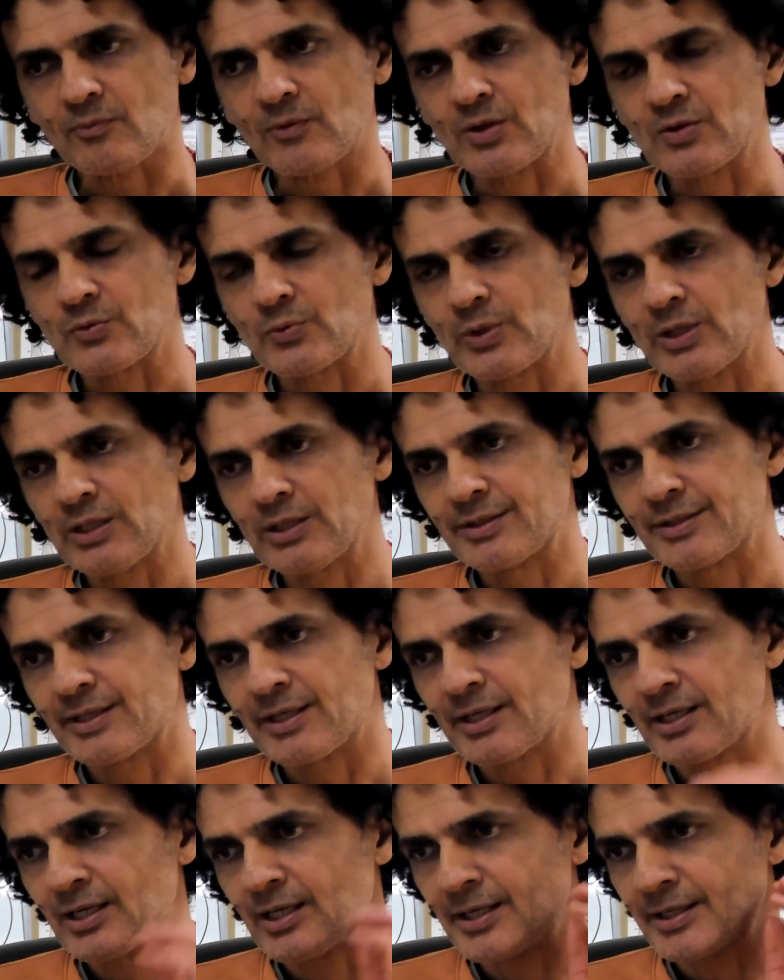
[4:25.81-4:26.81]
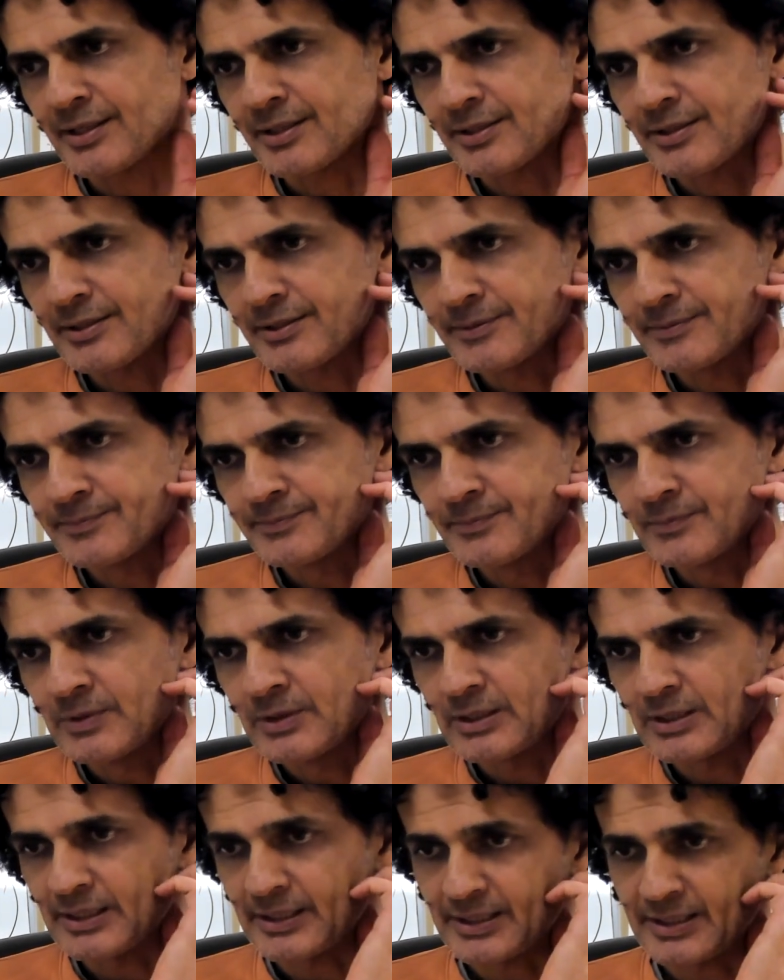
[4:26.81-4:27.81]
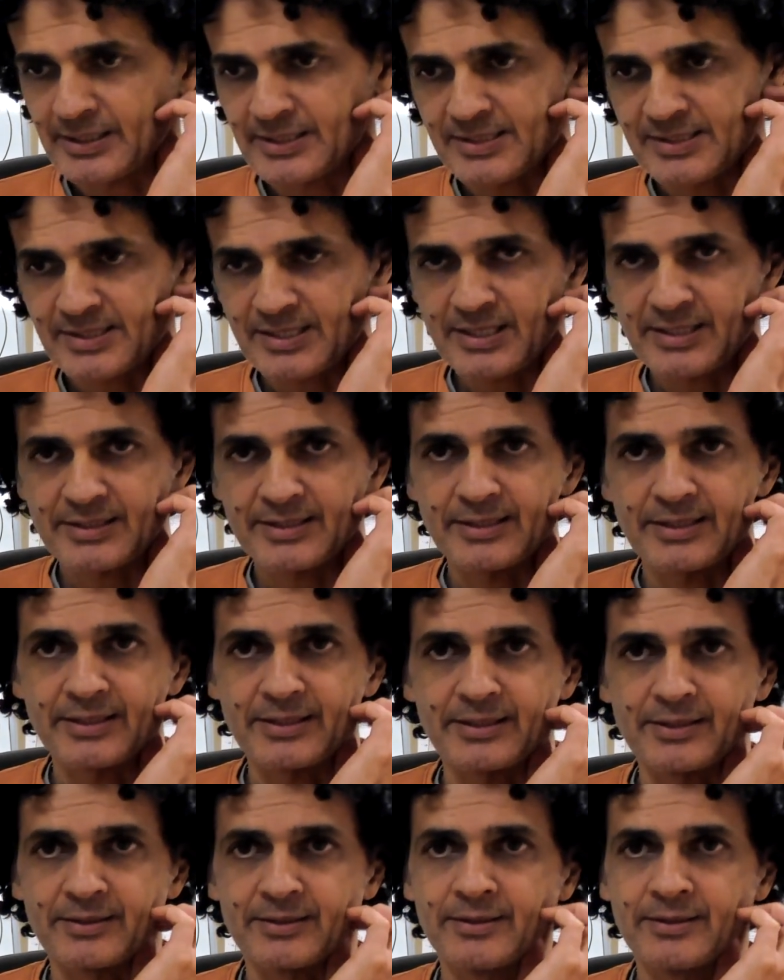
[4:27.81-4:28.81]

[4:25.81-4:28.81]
as well, they're like I said, they